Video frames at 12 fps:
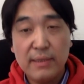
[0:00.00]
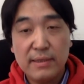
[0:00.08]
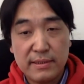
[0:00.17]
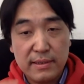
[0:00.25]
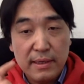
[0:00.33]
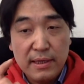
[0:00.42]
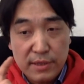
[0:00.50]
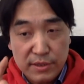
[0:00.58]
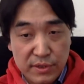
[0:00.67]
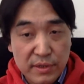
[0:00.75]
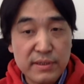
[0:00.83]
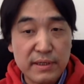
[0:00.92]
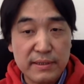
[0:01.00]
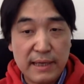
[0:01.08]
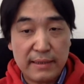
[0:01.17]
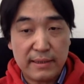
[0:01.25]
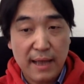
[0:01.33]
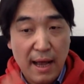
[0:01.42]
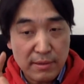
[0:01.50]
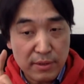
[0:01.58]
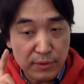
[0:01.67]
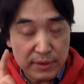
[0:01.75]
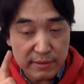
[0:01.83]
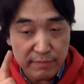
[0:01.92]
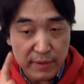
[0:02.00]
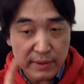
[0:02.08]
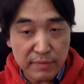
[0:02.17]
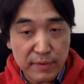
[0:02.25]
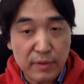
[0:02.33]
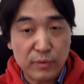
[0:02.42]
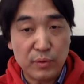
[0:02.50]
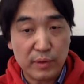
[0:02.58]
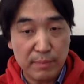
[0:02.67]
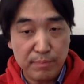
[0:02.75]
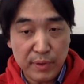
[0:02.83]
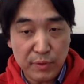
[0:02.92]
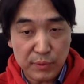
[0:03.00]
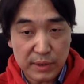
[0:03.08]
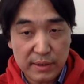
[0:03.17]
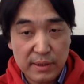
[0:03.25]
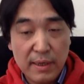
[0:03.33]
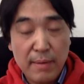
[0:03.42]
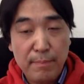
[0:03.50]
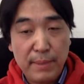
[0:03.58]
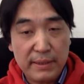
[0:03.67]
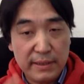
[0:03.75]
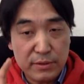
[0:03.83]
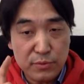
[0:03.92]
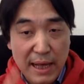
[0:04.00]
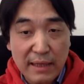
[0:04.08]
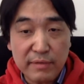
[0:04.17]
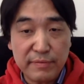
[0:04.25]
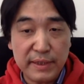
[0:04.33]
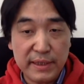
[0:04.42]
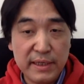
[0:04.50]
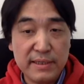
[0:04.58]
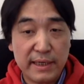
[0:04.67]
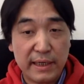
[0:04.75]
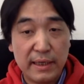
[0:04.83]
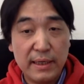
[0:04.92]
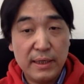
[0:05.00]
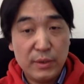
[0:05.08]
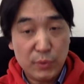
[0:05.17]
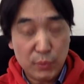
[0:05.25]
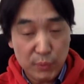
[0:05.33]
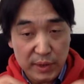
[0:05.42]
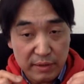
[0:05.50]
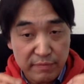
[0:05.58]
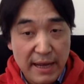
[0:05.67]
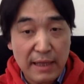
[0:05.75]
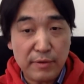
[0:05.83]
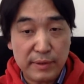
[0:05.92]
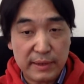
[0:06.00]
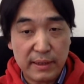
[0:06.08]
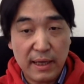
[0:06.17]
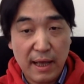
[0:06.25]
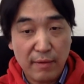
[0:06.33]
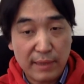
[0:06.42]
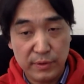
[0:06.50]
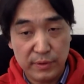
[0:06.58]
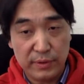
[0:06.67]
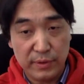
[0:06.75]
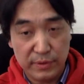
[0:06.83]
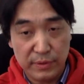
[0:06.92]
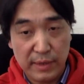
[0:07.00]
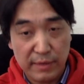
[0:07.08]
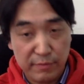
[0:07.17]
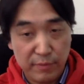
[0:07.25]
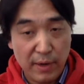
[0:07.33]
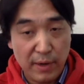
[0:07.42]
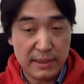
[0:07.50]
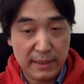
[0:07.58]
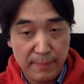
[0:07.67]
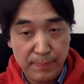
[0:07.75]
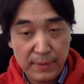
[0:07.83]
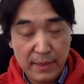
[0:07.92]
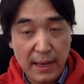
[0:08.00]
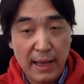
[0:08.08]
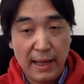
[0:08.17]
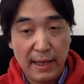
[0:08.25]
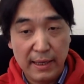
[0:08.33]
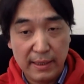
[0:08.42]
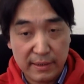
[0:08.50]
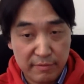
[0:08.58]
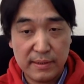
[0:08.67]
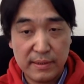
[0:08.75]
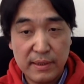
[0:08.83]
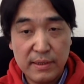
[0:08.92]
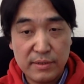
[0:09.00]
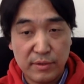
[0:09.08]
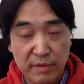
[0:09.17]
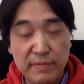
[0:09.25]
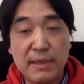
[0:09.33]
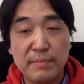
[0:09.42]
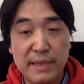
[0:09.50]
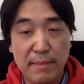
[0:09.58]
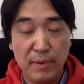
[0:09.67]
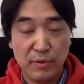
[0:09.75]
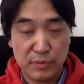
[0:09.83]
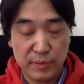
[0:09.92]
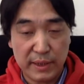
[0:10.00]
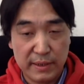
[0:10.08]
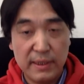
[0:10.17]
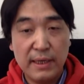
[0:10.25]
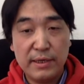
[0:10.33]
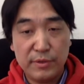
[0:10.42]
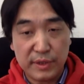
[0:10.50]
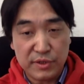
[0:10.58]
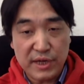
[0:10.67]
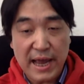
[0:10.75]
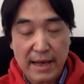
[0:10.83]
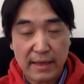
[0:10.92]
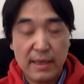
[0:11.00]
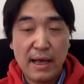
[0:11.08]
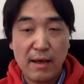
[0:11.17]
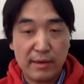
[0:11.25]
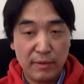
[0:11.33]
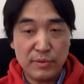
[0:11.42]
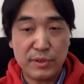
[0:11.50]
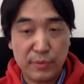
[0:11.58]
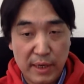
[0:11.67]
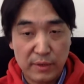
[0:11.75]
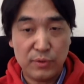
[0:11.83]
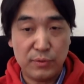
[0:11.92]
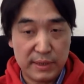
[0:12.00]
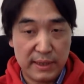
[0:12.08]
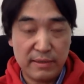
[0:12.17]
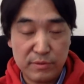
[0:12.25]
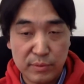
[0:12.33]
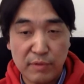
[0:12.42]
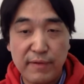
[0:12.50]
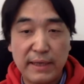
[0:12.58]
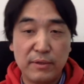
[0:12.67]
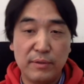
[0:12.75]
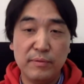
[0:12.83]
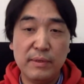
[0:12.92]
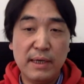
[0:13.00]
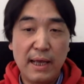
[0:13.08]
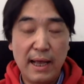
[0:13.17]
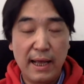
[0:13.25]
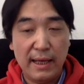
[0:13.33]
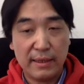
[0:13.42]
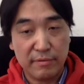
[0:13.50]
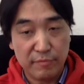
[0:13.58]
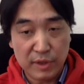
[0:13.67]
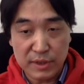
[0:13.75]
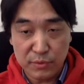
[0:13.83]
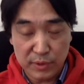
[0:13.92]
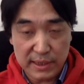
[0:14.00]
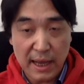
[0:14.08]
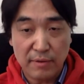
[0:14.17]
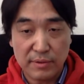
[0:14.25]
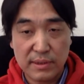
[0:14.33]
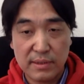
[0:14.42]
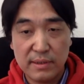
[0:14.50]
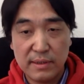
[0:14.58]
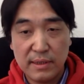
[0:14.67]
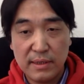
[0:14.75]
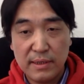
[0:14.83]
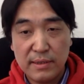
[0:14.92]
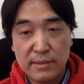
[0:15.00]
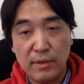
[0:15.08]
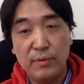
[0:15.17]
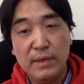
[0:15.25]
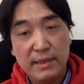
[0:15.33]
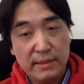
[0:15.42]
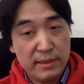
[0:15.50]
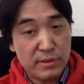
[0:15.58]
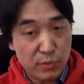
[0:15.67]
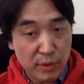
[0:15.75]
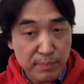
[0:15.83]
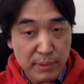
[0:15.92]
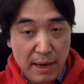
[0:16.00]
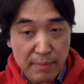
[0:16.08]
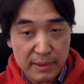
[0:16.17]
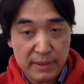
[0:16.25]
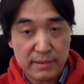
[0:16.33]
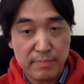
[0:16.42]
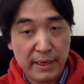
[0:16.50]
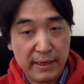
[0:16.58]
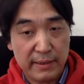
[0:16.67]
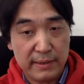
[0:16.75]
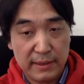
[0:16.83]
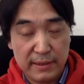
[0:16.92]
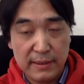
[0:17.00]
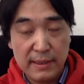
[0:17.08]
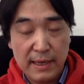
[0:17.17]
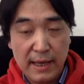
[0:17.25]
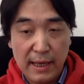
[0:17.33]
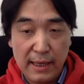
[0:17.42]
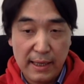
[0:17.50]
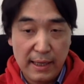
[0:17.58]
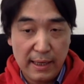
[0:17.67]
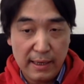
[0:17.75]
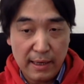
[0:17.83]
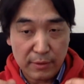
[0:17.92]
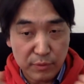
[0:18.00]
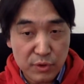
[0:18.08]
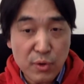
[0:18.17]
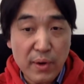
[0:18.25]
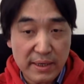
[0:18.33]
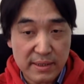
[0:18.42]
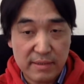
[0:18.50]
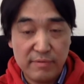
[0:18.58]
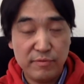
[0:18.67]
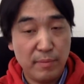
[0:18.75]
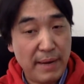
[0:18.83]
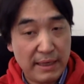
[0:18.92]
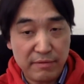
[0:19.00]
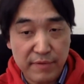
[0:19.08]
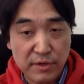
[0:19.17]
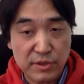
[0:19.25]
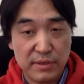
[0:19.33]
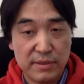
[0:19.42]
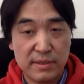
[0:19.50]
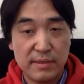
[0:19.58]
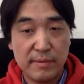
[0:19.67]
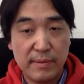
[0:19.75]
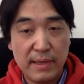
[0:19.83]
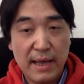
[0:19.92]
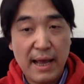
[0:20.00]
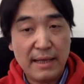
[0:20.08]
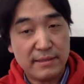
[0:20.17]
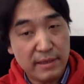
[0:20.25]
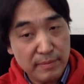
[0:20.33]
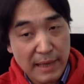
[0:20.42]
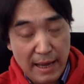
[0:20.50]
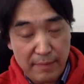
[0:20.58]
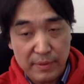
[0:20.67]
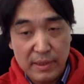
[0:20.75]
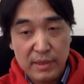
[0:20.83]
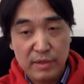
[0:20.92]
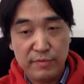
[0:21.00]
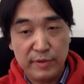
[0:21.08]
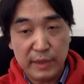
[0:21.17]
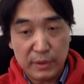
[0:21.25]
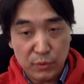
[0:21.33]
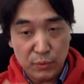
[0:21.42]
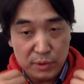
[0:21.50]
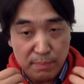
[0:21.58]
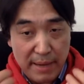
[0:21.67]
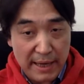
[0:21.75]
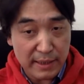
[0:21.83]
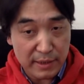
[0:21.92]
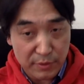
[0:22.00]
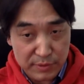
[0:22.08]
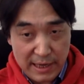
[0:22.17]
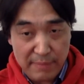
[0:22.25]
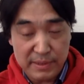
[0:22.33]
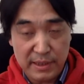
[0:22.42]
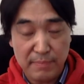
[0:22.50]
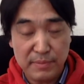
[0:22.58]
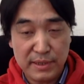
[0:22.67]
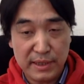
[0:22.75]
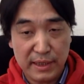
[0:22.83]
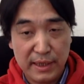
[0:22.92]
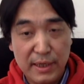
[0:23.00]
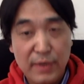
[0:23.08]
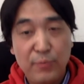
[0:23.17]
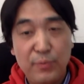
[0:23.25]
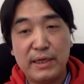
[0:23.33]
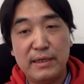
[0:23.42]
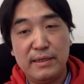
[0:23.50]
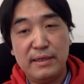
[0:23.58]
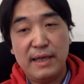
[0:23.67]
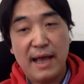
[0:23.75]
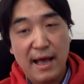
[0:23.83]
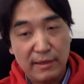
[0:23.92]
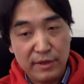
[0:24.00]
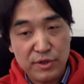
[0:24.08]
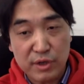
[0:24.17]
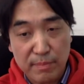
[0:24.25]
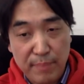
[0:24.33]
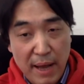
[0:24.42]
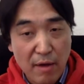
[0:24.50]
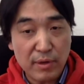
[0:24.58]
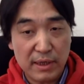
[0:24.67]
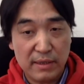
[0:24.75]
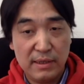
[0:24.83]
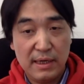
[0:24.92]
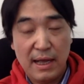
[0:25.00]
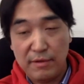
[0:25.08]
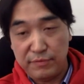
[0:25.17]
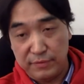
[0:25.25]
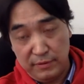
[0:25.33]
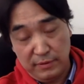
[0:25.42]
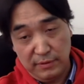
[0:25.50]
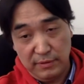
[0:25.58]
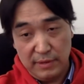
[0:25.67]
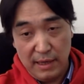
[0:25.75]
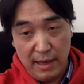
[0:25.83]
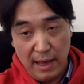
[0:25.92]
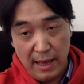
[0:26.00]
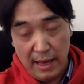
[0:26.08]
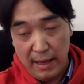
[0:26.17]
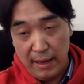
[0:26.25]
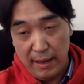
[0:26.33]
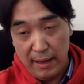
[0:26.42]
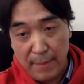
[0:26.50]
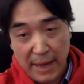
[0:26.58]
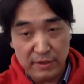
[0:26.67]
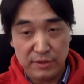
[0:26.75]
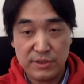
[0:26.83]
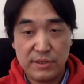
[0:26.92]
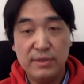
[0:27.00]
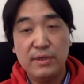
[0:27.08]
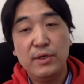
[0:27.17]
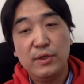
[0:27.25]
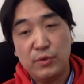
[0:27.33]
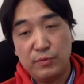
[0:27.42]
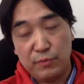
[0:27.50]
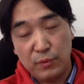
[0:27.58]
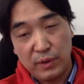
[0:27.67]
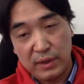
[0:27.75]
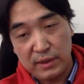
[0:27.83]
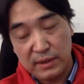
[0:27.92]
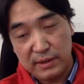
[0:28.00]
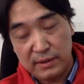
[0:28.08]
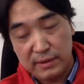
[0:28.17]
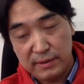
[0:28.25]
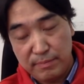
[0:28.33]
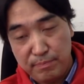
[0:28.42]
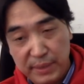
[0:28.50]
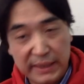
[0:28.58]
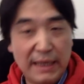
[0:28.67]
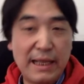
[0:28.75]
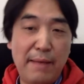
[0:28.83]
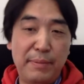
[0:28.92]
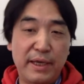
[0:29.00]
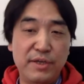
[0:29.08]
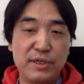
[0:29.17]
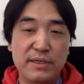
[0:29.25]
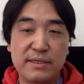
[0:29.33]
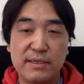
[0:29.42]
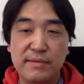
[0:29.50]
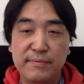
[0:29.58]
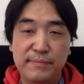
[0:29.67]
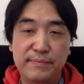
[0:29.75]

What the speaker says: The third thing that, although it's very difficult to compute, but it's relatively easy to evaluate how close you are from the convergence. So, given some samples, you can check how close you are to the final convergence results. So, these three properties make it a good choice for mining functions. At the same time, if you do the mining using MCMC, we can unleash the power of miners for big data applications.